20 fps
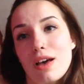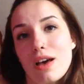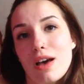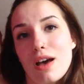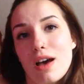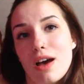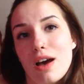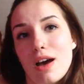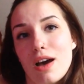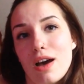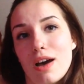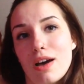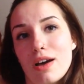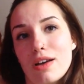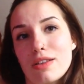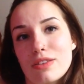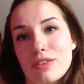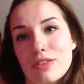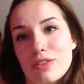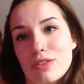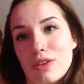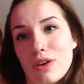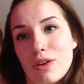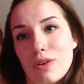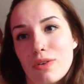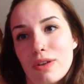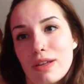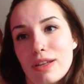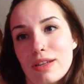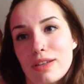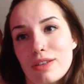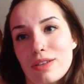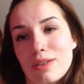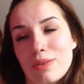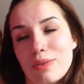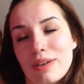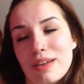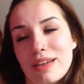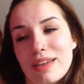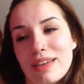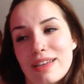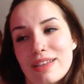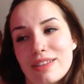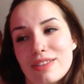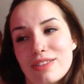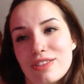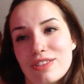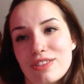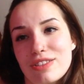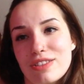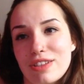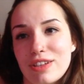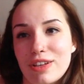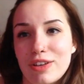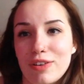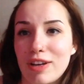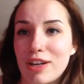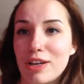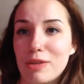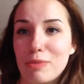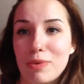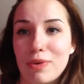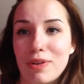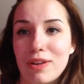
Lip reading: heart and soul into it is just incredible,